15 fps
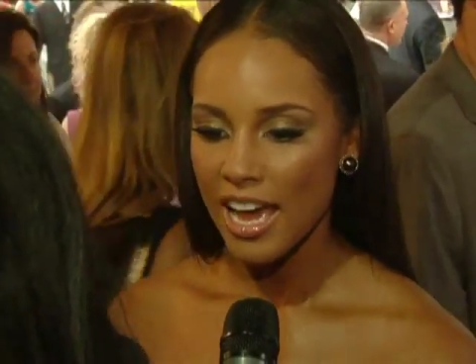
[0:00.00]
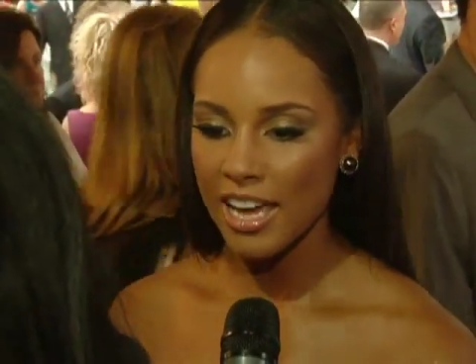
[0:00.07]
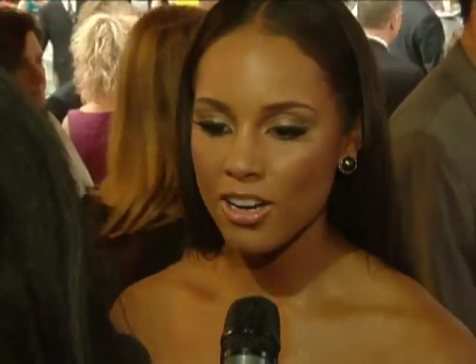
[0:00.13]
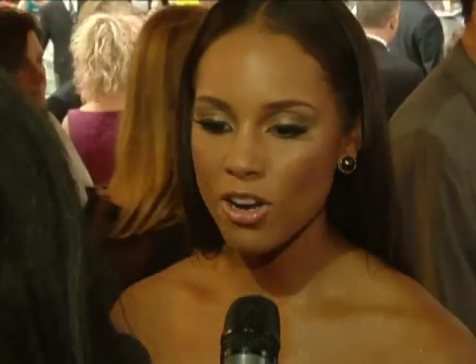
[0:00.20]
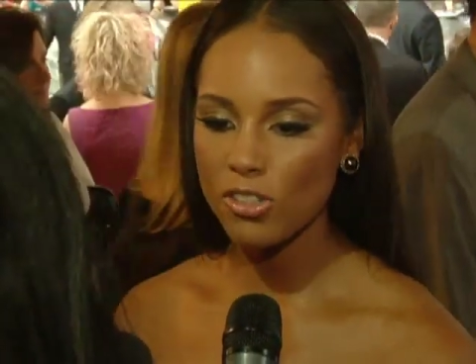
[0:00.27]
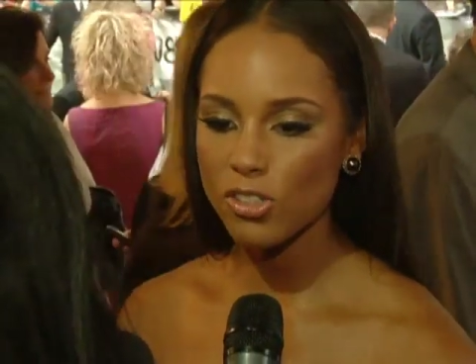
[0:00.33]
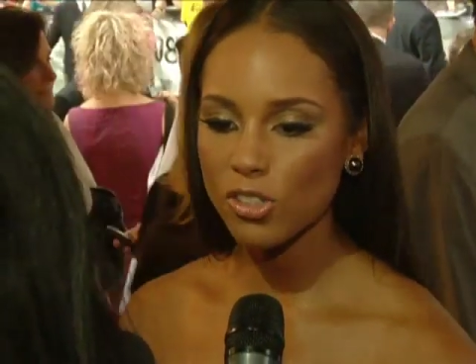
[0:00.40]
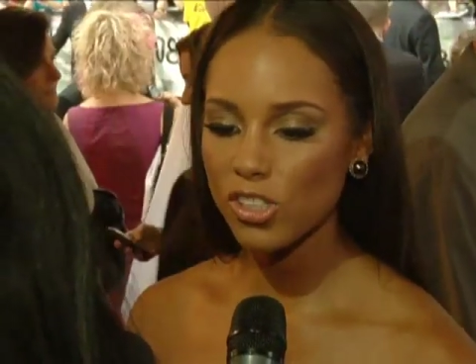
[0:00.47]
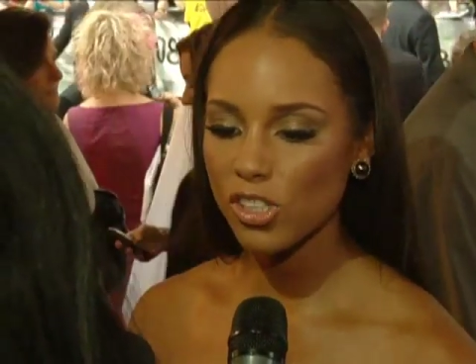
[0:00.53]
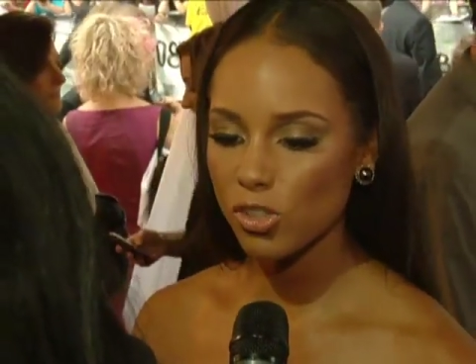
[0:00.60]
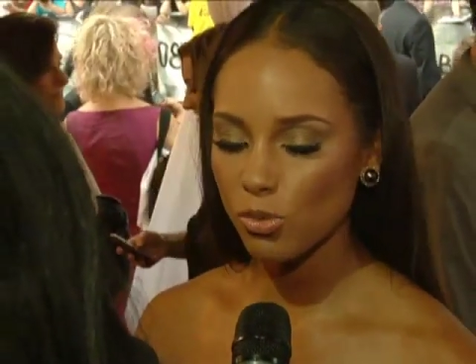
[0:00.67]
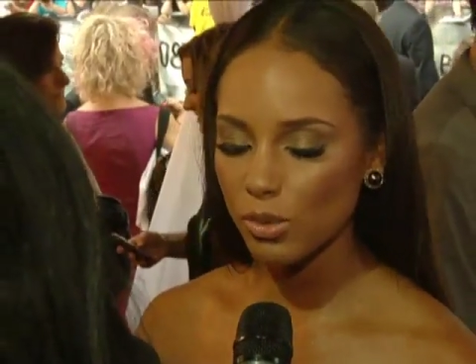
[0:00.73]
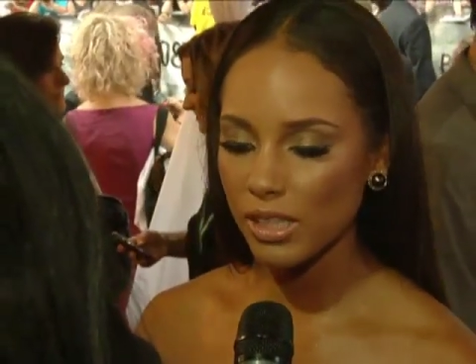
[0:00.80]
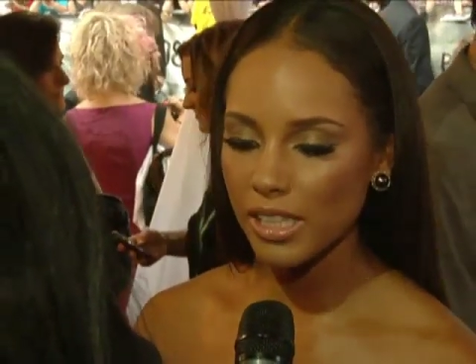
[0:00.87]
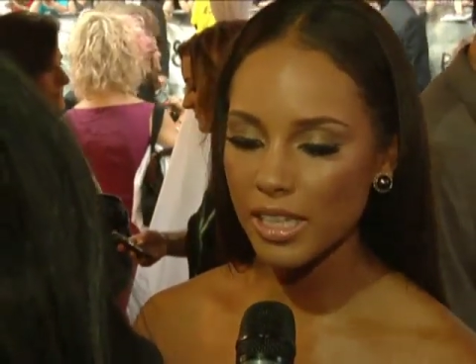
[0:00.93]
And also
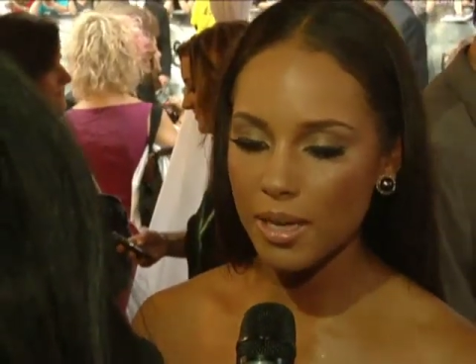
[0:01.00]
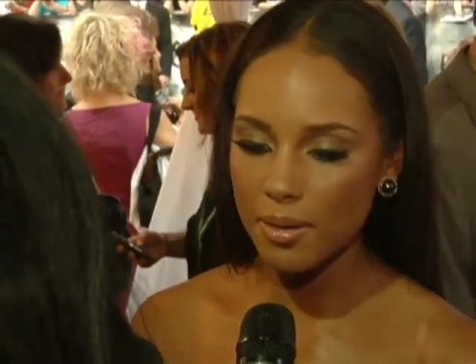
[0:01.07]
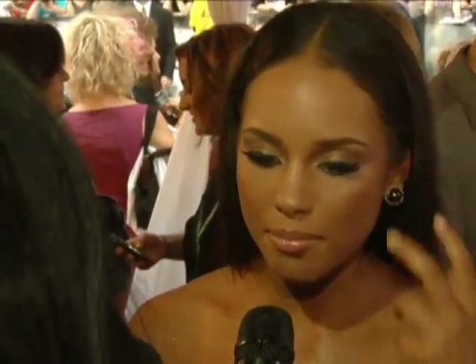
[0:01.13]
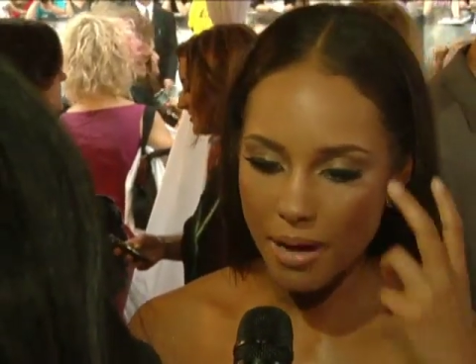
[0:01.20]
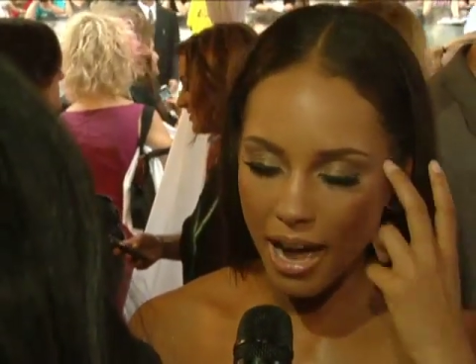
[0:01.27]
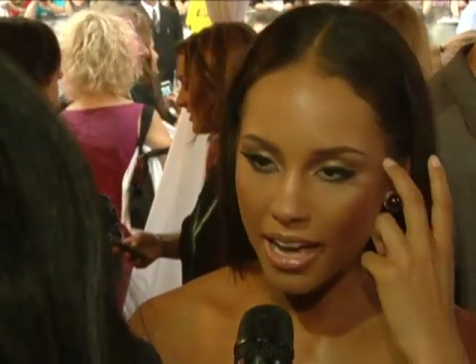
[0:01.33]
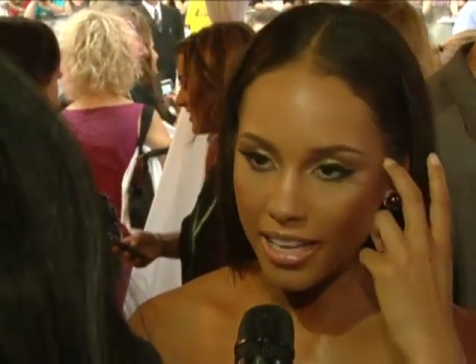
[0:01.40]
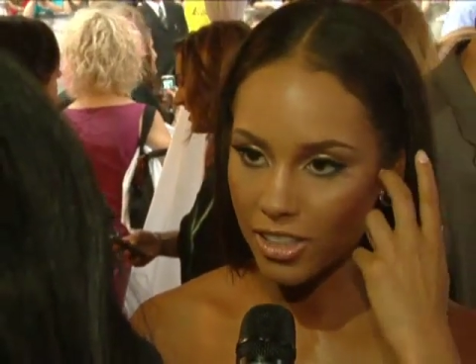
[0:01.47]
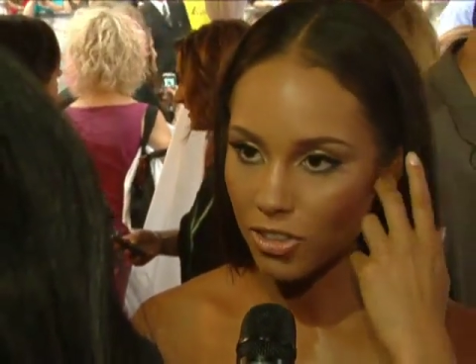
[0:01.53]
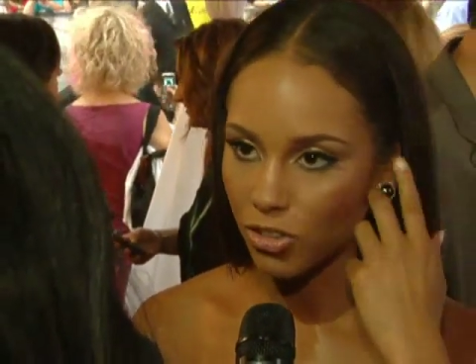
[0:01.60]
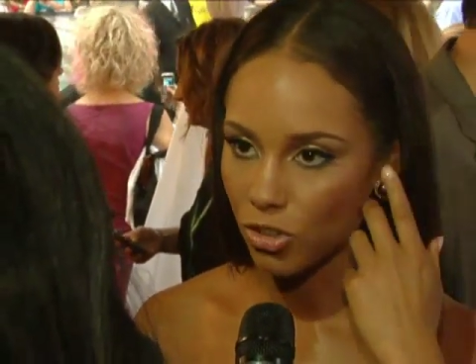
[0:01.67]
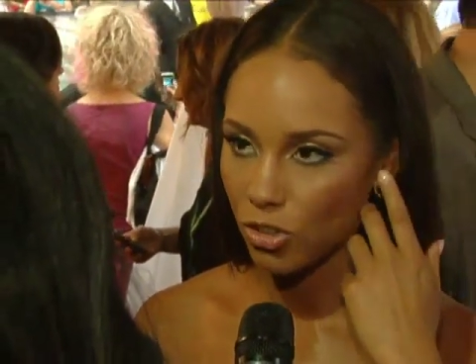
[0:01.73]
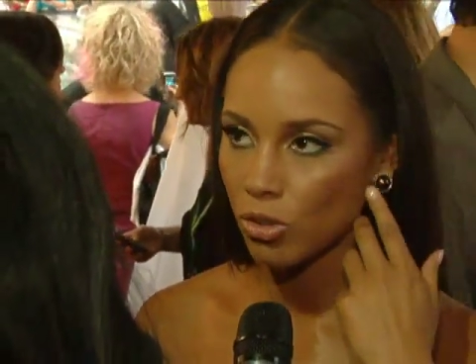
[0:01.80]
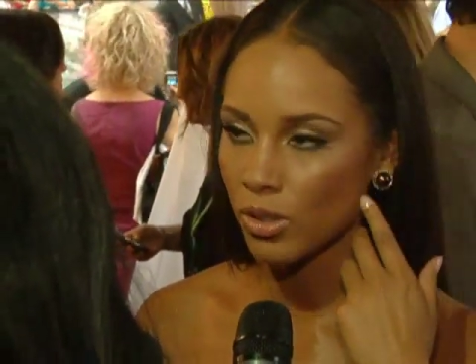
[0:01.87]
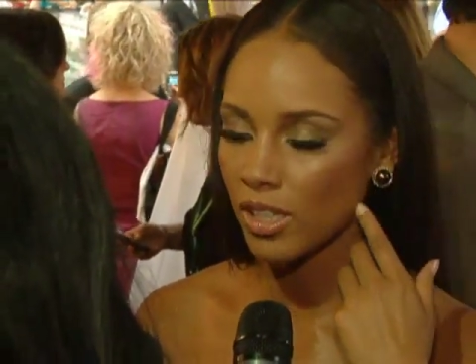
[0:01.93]
just to really embody
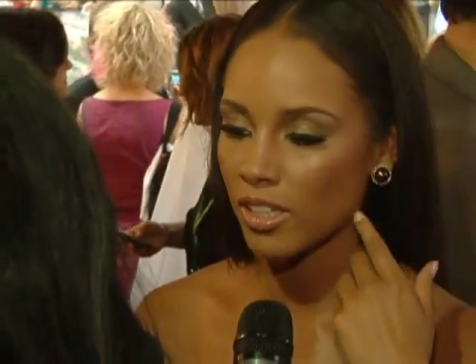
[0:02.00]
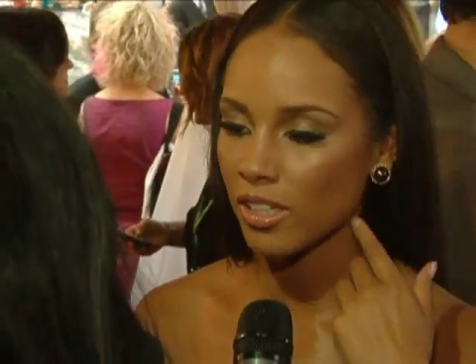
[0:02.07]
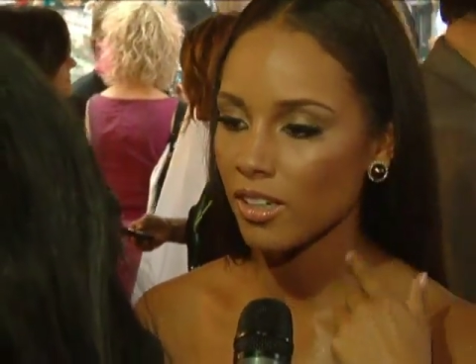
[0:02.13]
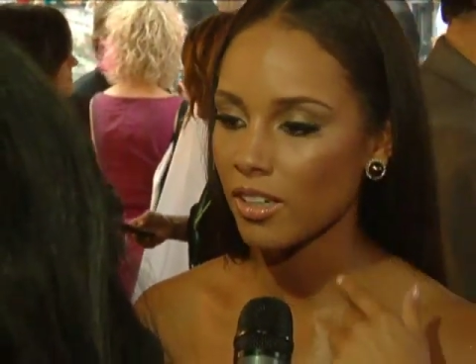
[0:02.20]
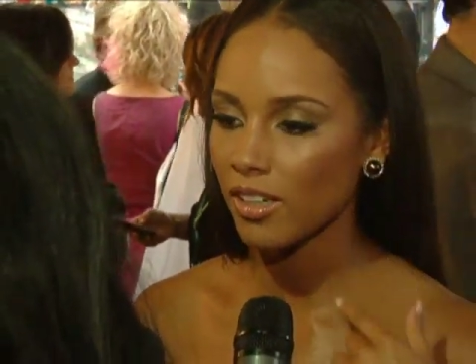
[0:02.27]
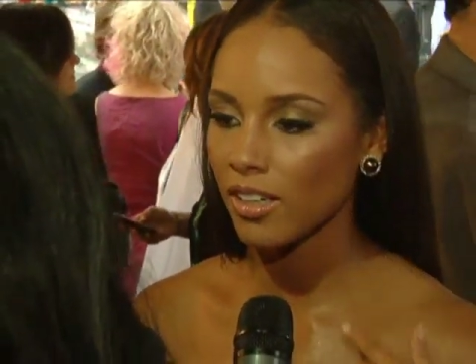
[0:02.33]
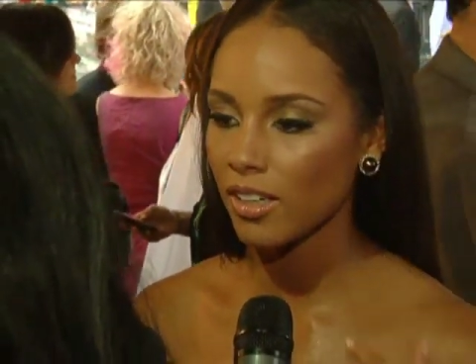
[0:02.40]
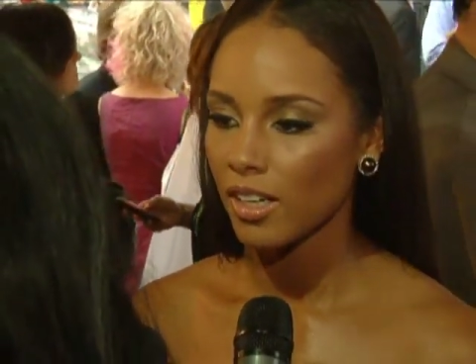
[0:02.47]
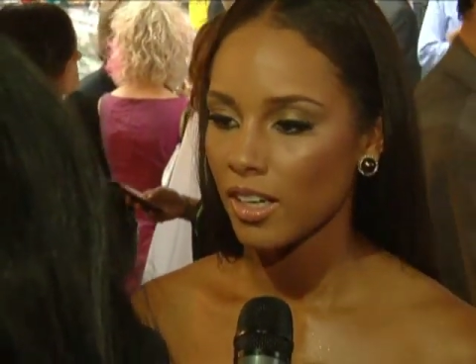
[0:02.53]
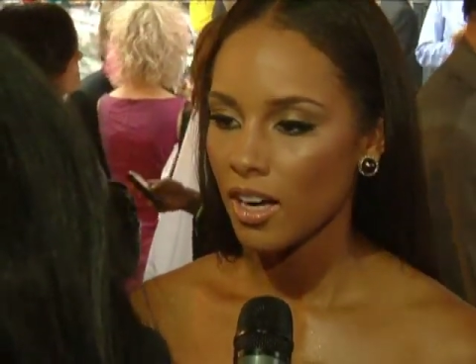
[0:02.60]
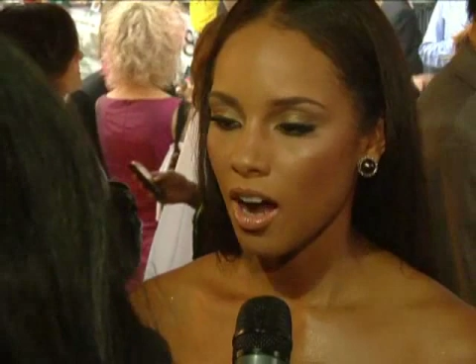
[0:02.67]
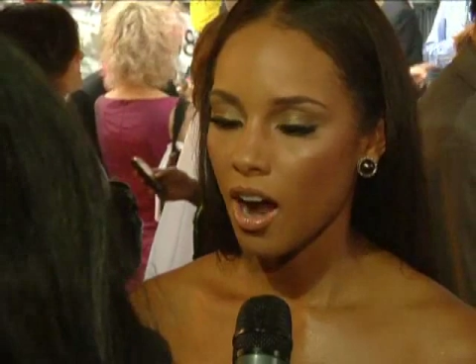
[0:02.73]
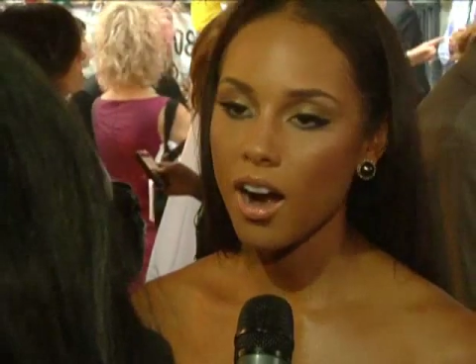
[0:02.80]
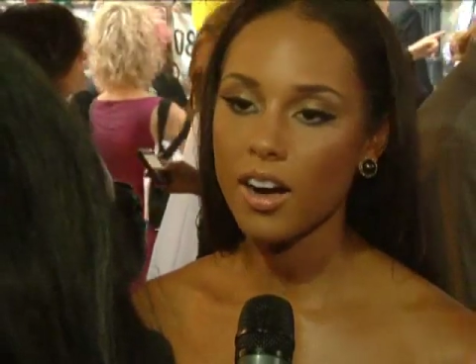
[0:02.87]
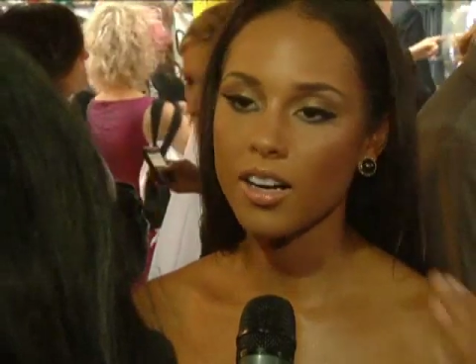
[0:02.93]
June and her
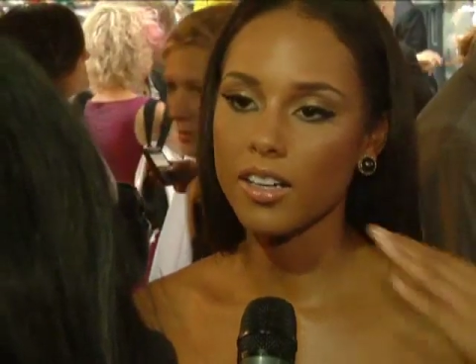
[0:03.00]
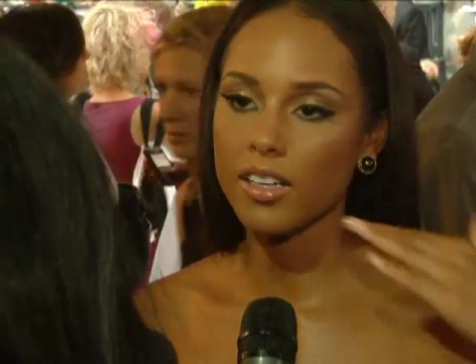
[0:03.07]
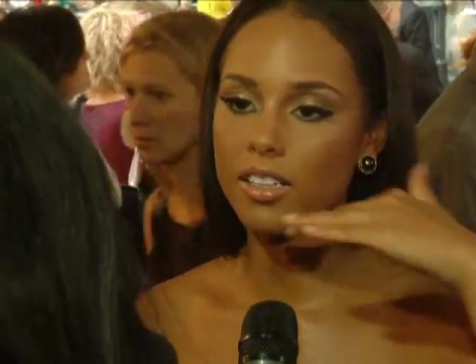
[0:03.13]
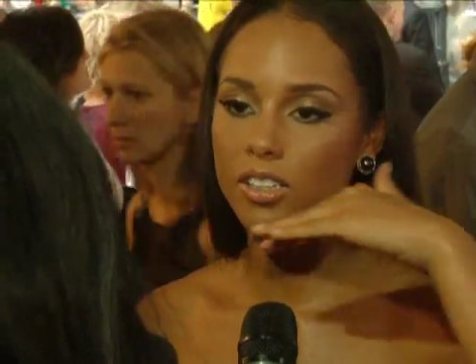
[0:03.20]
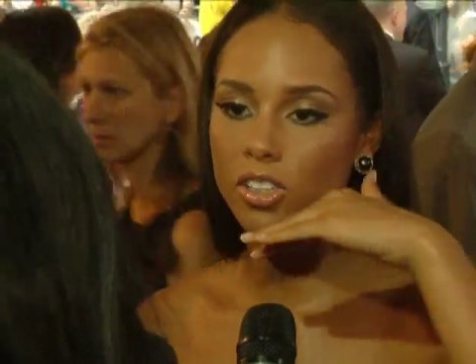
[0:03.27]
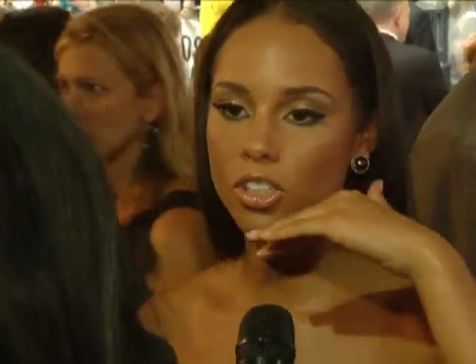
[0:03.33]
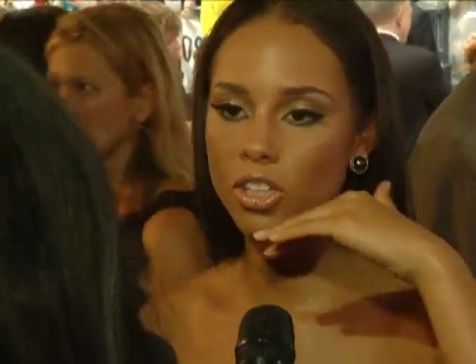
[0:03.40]
arc.